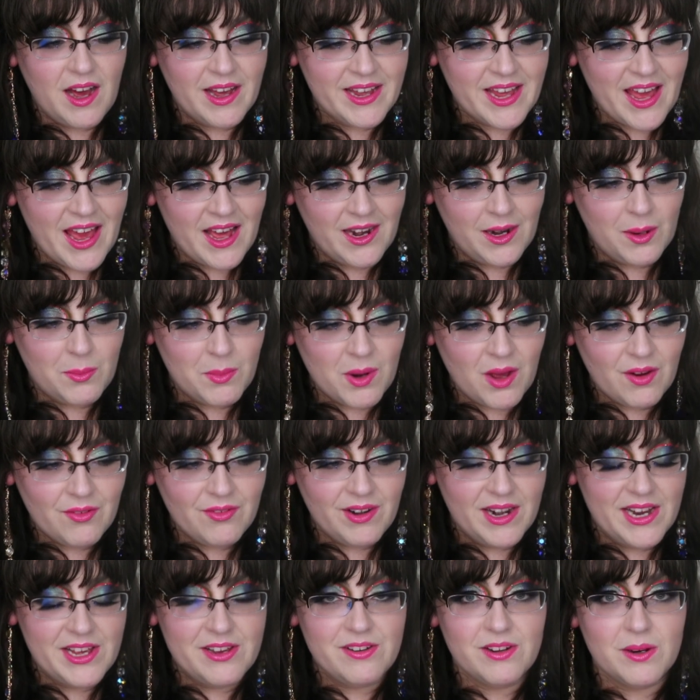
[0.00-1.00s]
again, I'm not
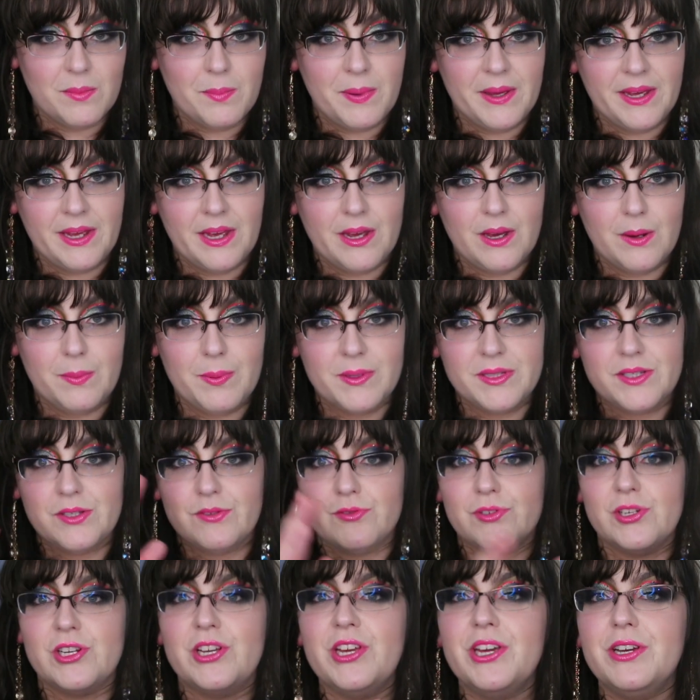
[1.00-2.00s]
really good at picking up on
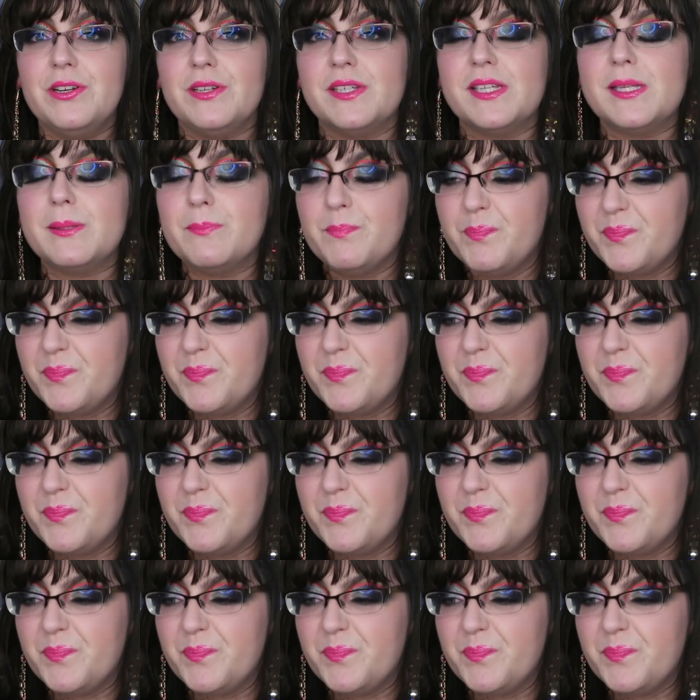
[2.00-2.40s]
social cues.